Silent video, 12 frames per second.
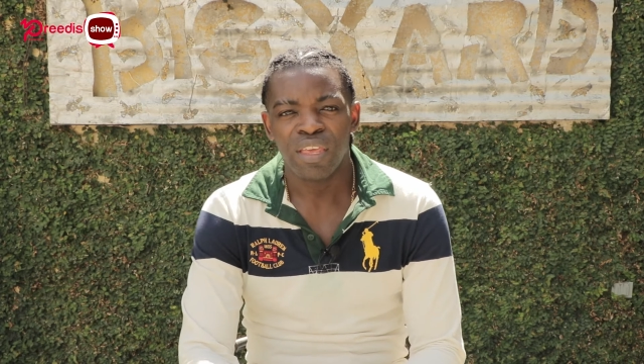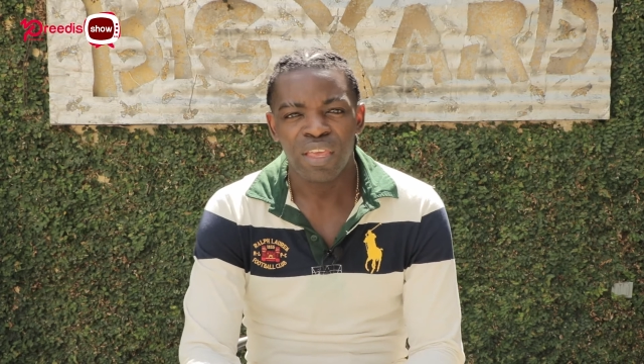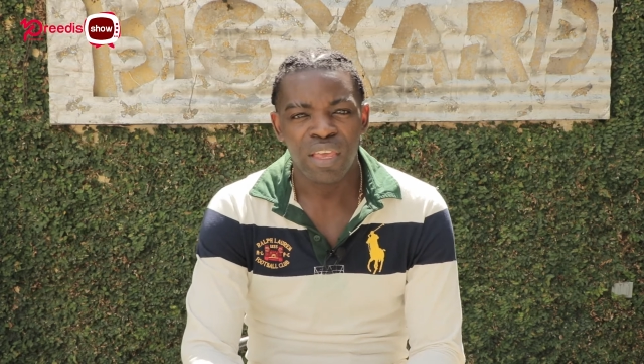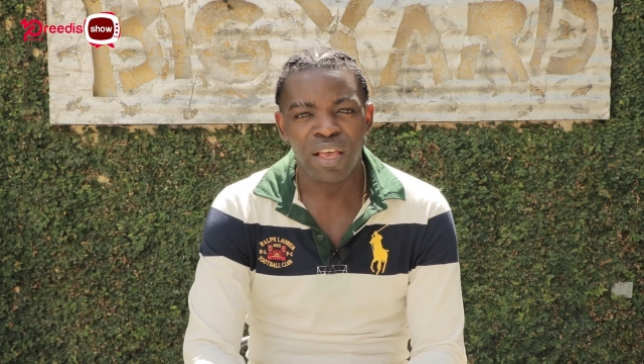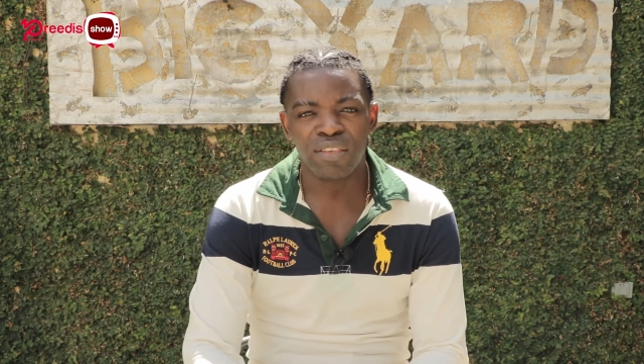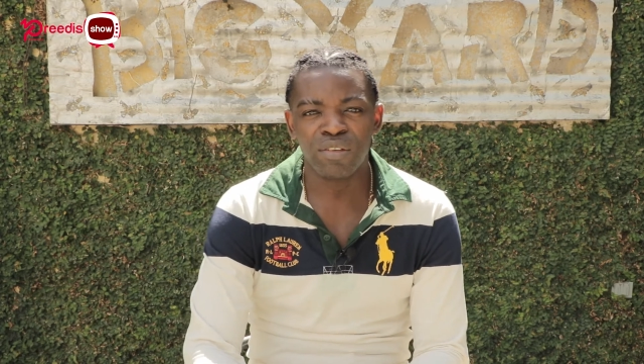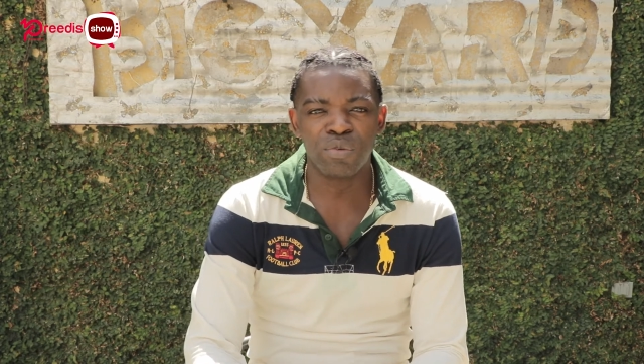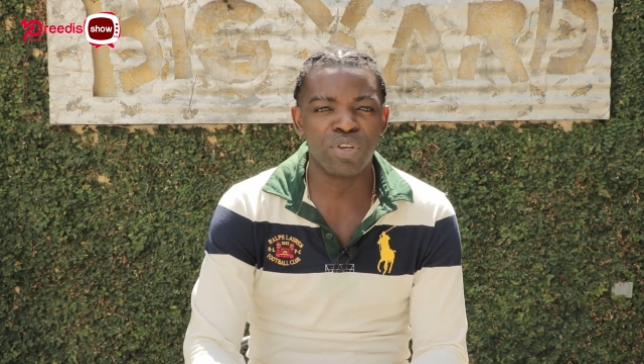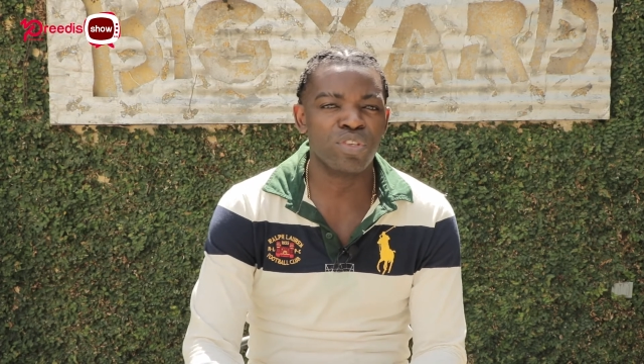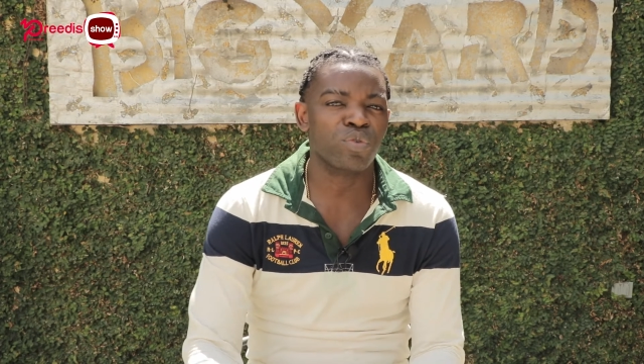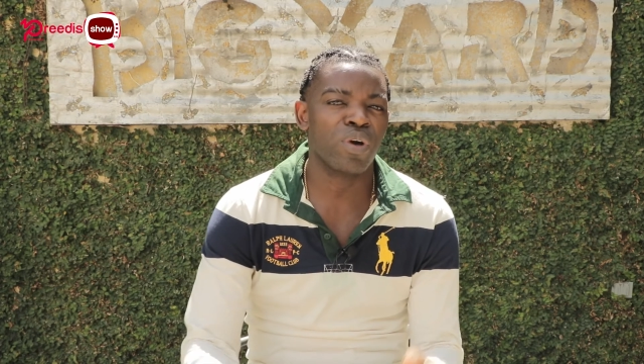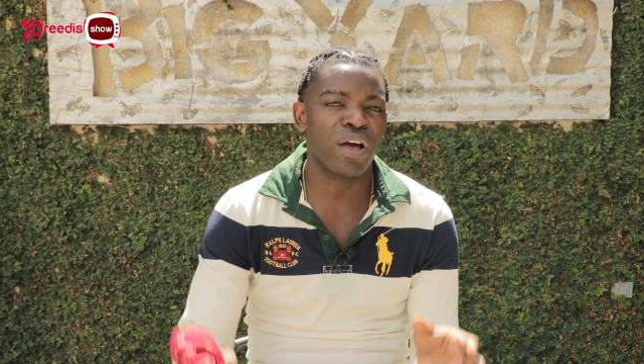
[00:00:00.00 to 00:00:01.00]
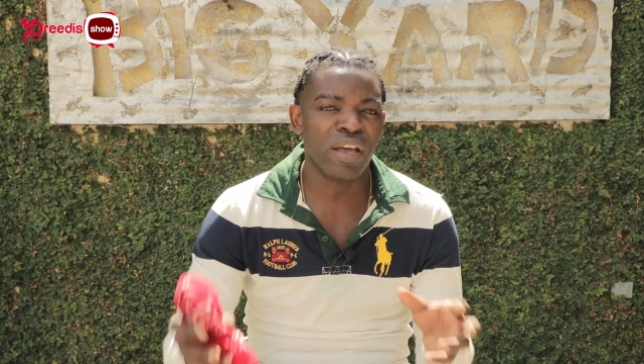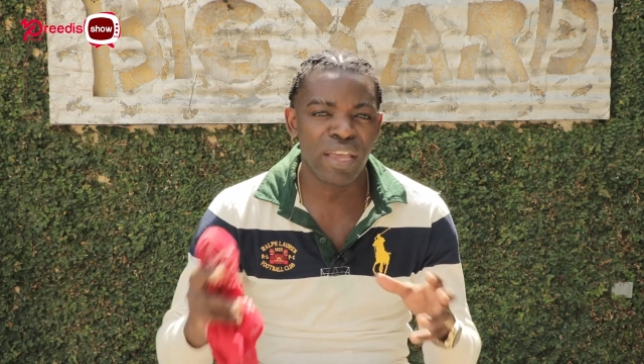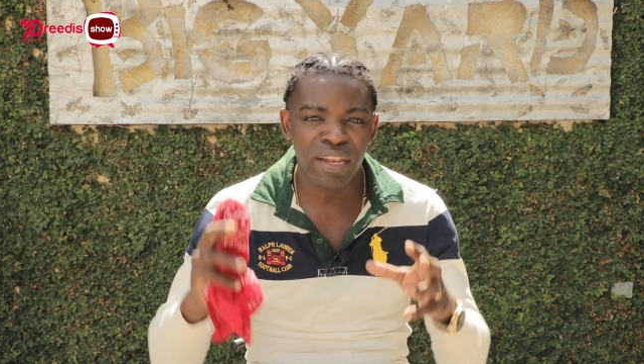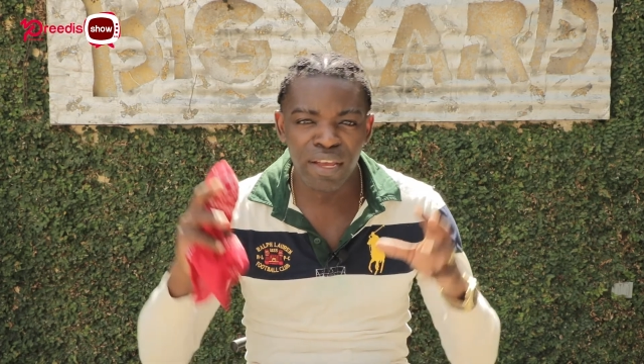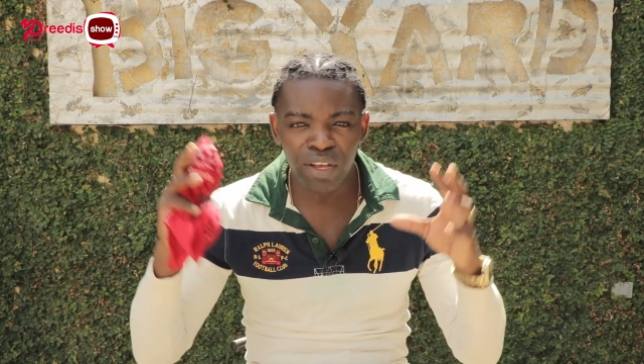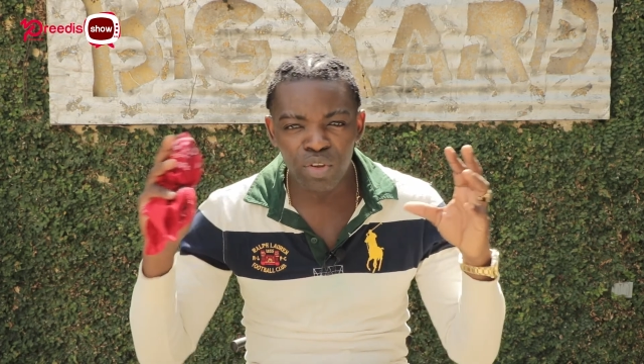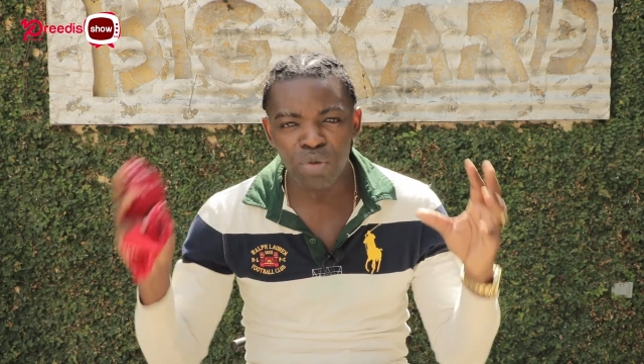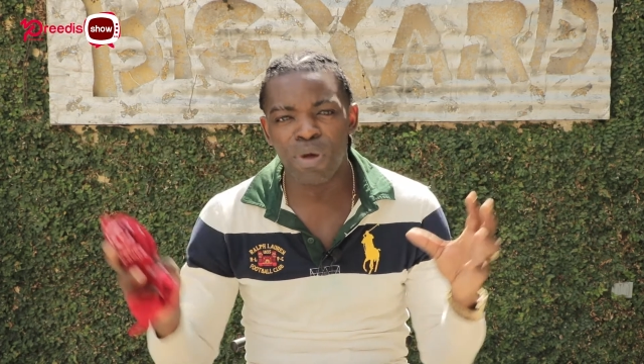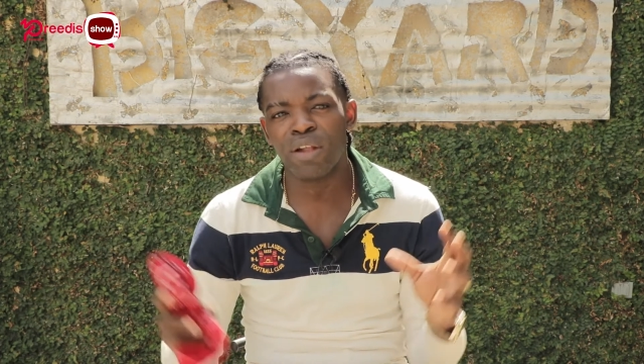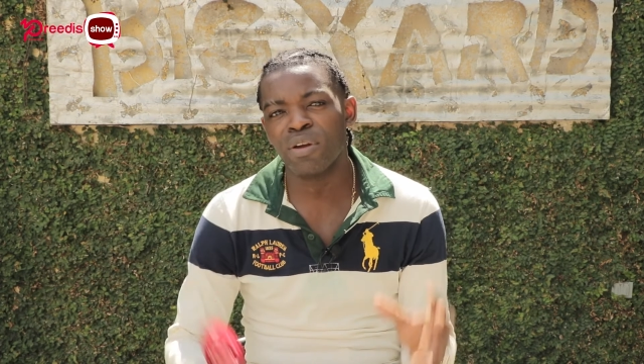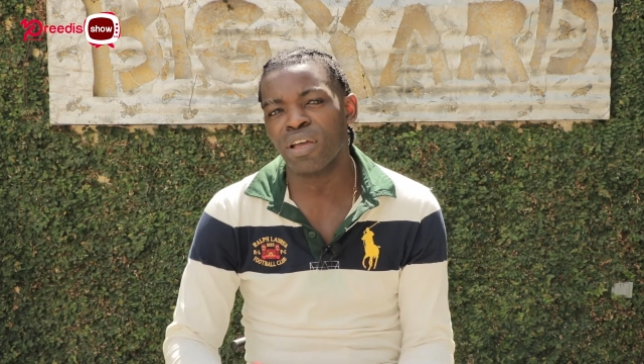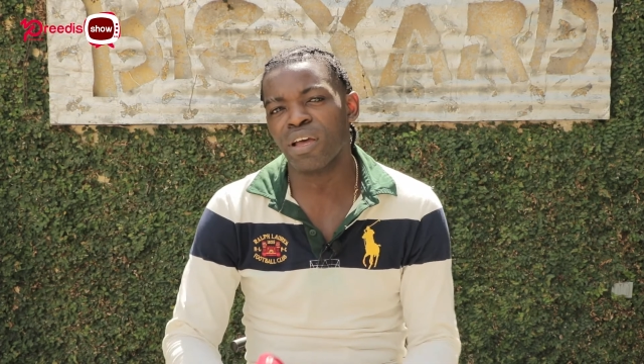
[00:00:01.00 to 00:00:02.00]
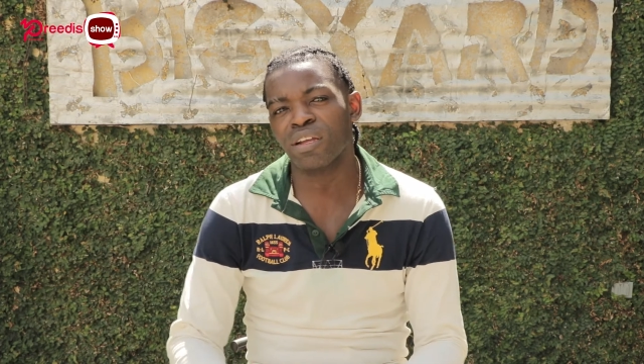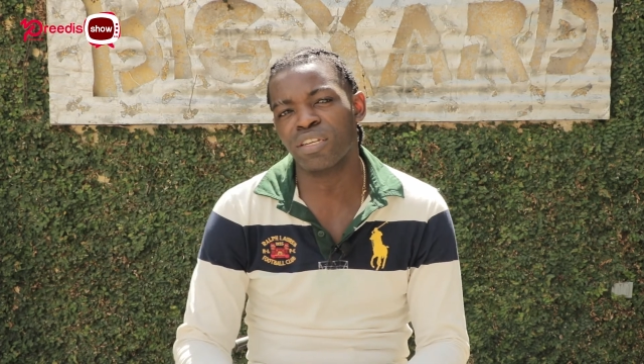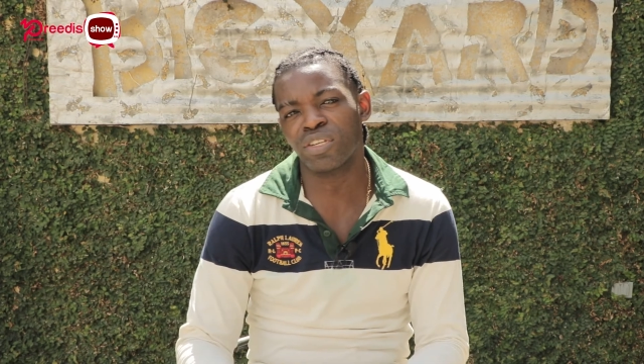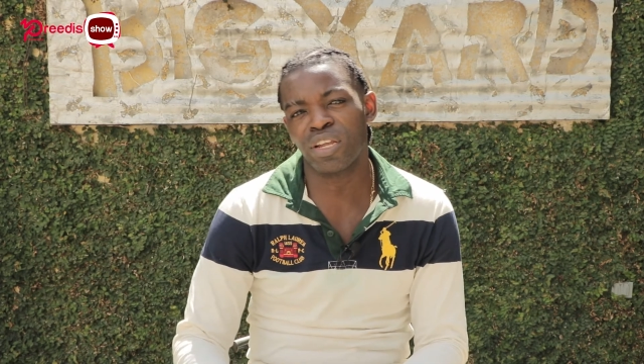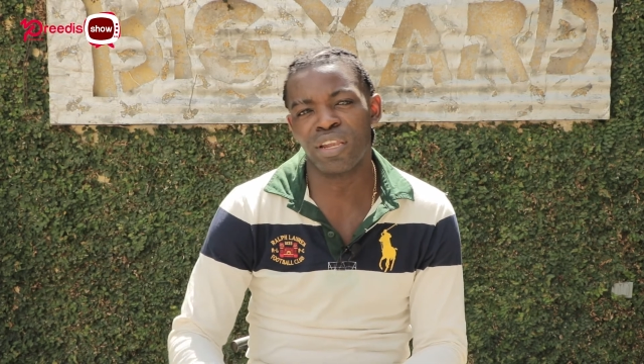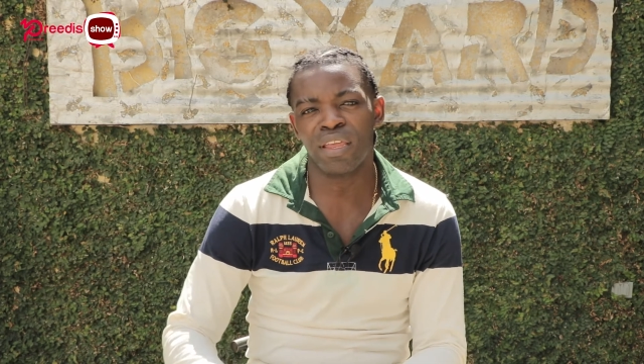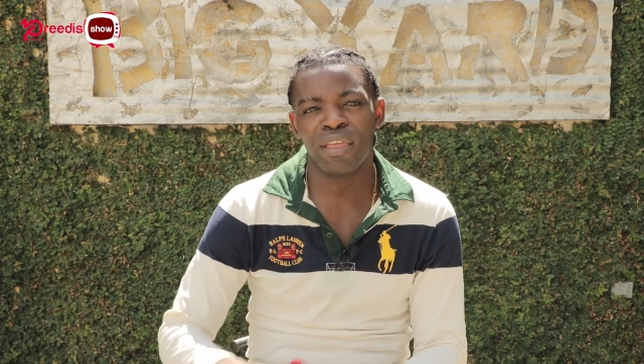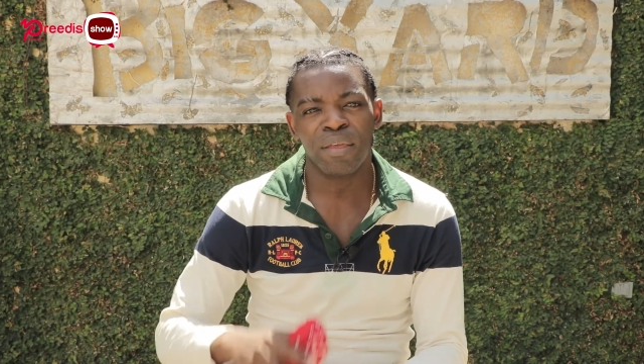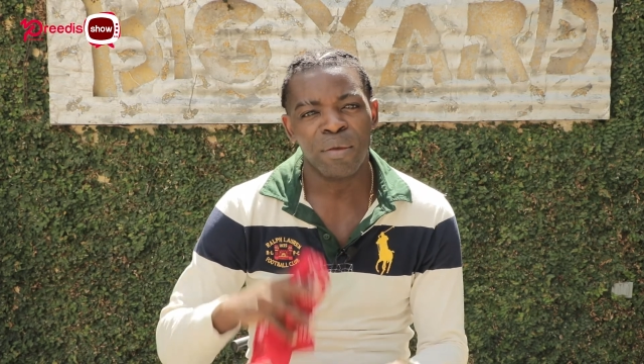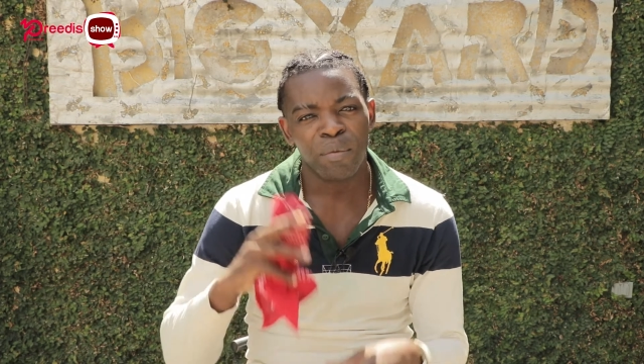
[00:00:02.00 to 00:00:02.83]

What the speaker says: Yeah, so we just want to get that global recognition there.